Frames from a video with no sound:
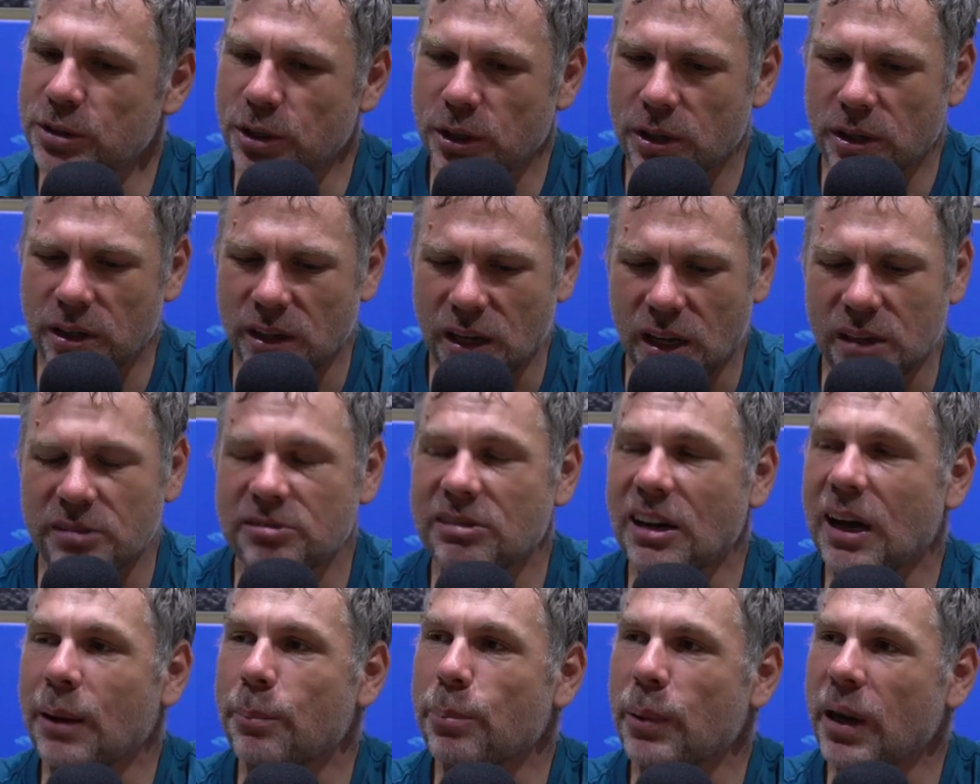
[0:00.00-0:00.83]
you can
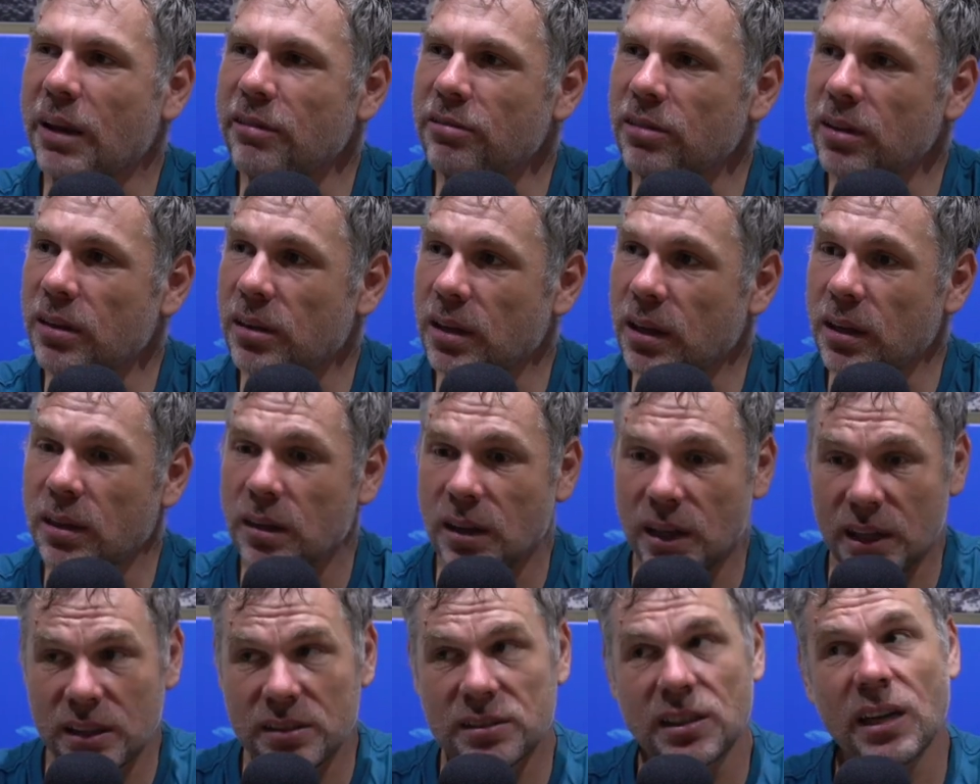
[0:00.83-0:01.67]
unwrap everything
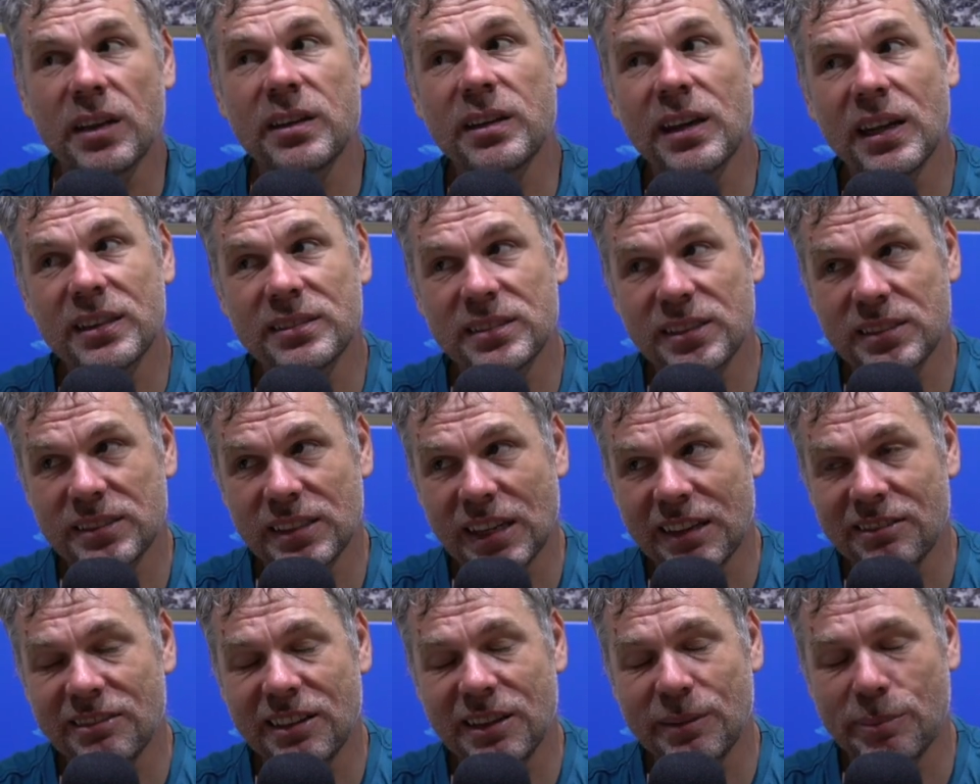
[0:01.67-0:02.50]
that is
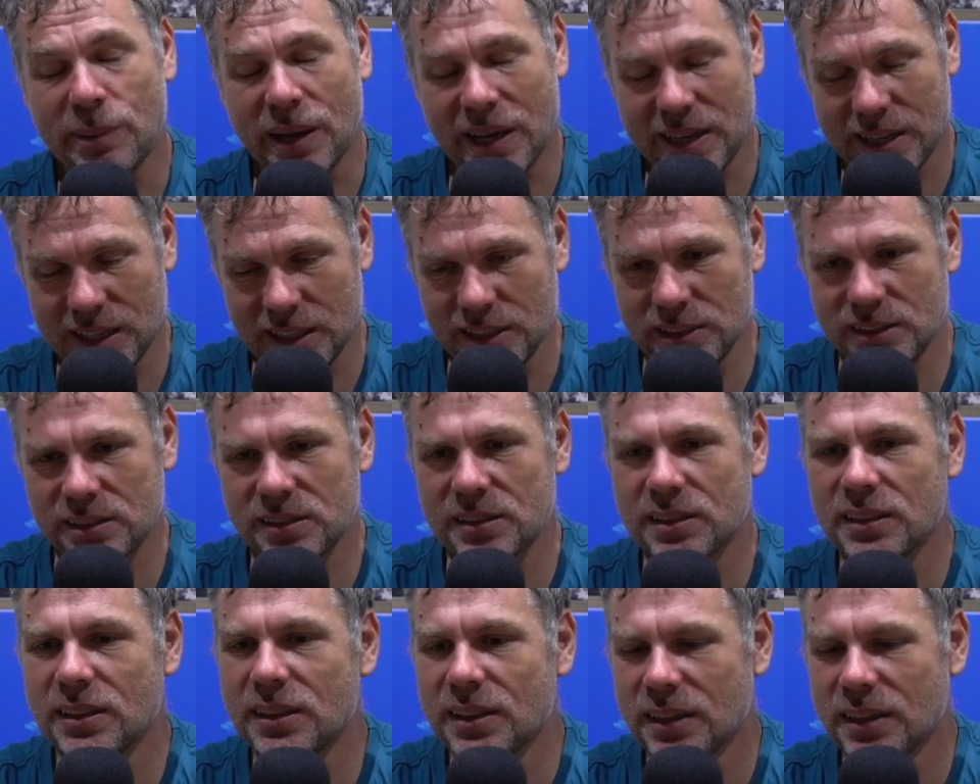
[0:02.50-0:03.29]
unnecessarily packaged,